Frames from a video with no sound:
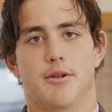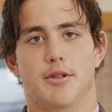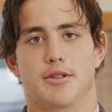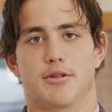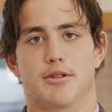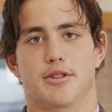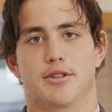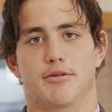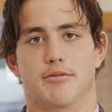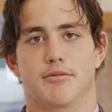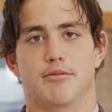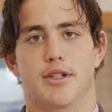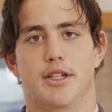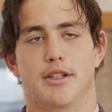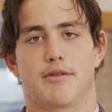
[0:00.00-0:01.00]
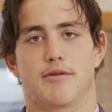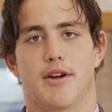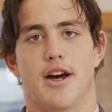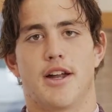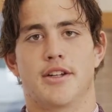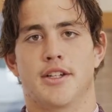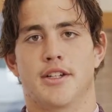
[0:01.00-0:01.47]
which was really
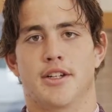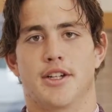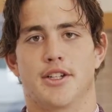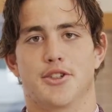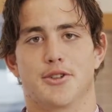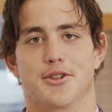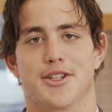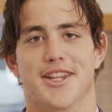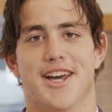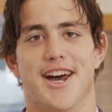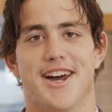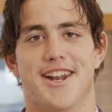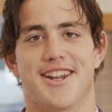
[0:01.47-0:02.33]
fun and I enjoyed that.